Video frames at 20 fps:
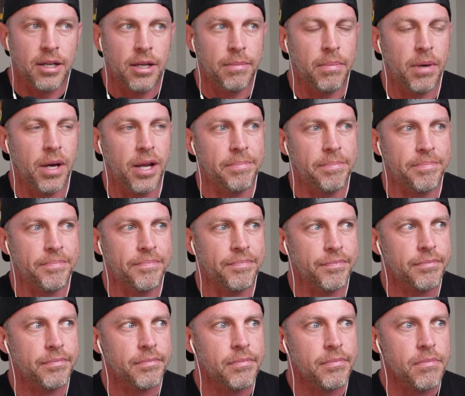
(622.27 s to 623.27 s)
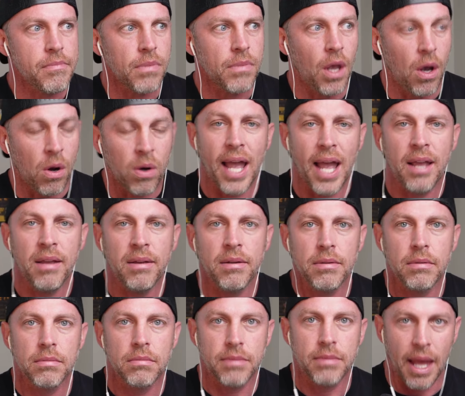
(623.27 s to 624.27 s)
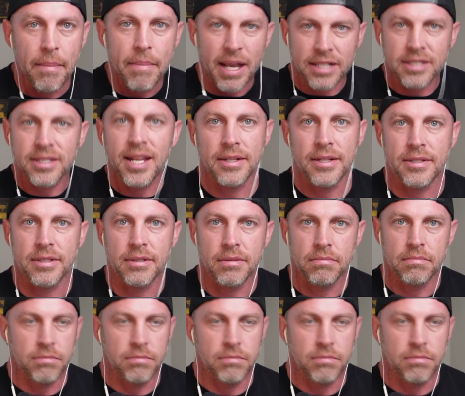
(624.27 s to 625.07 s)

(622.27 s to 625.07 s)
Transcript: But okay, that makes sense.